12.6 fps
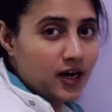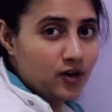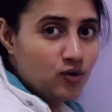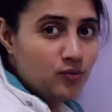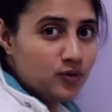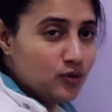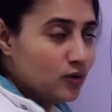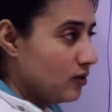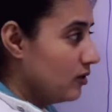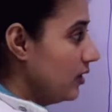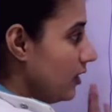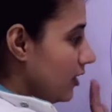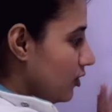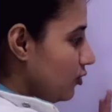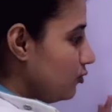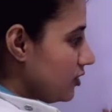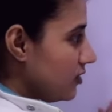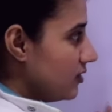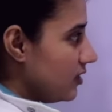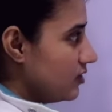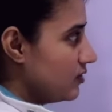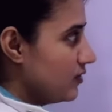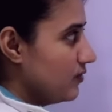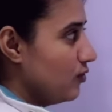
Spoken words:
I hope you got using this